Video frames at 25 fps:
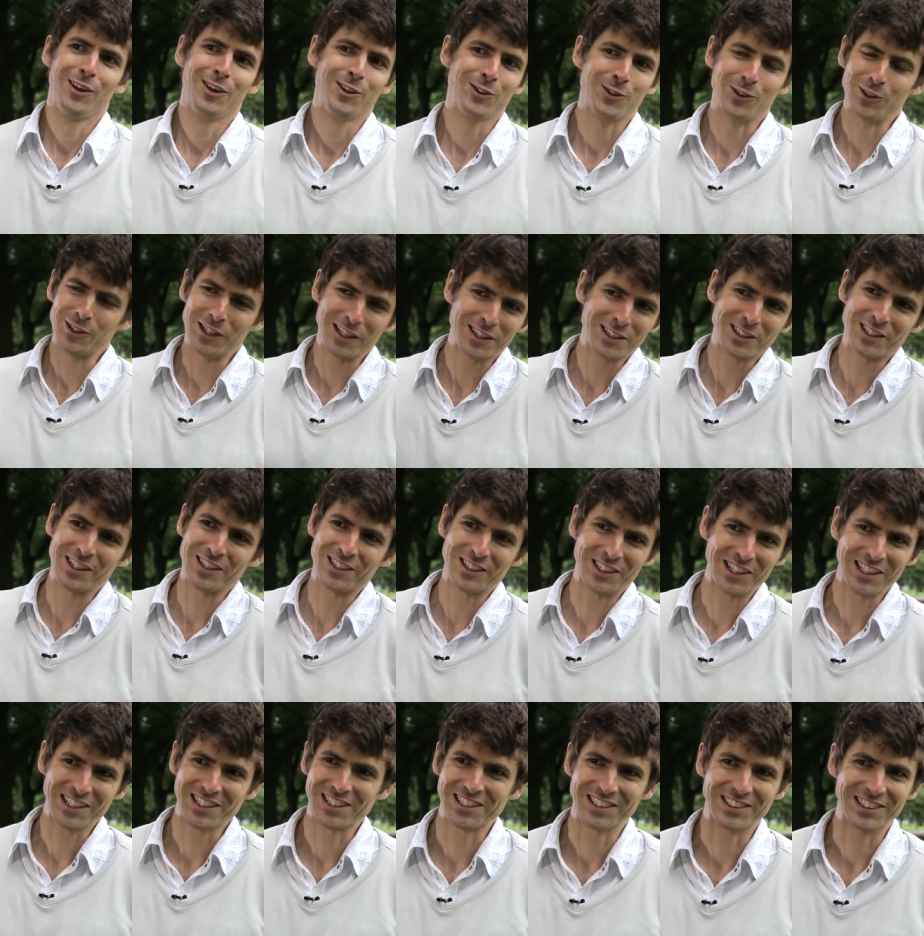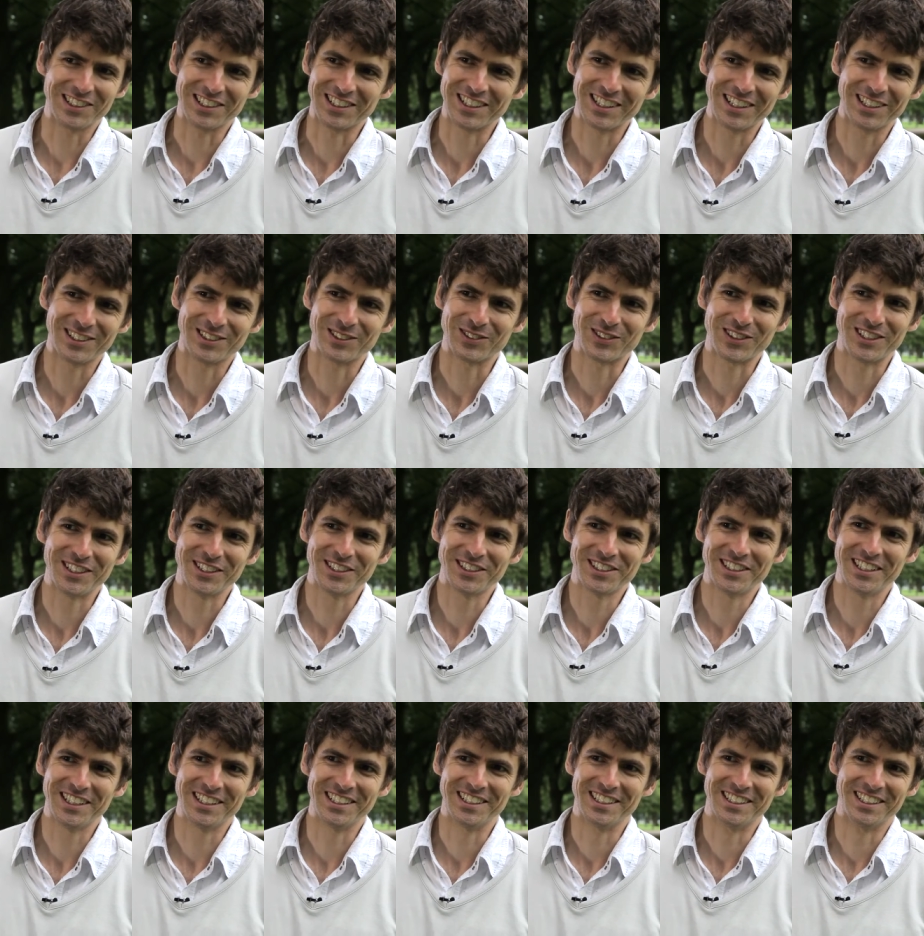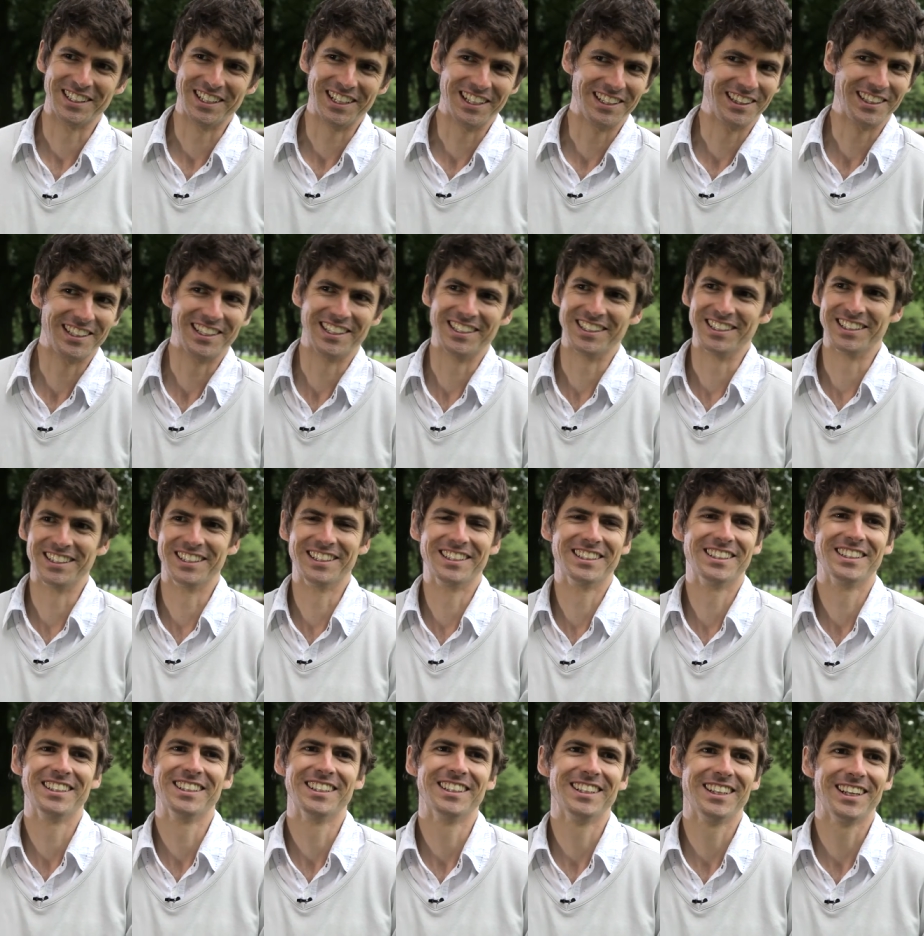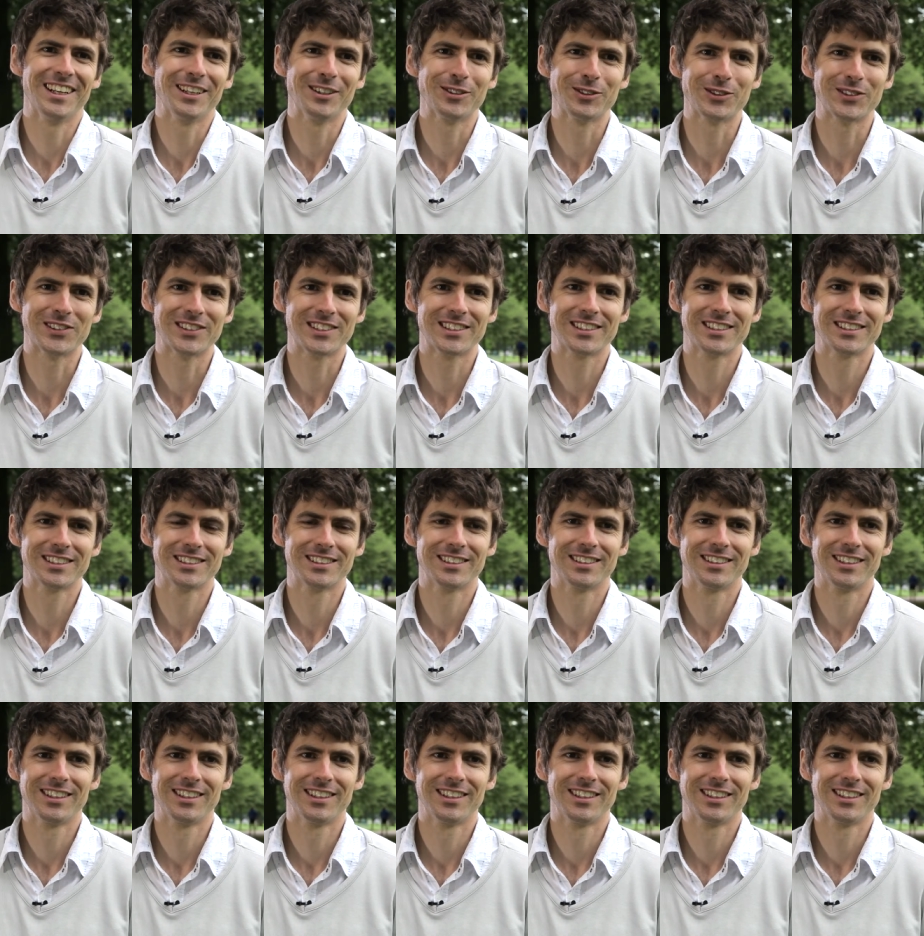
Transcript: So yes, yes, yes in the case of kirtan. And then I was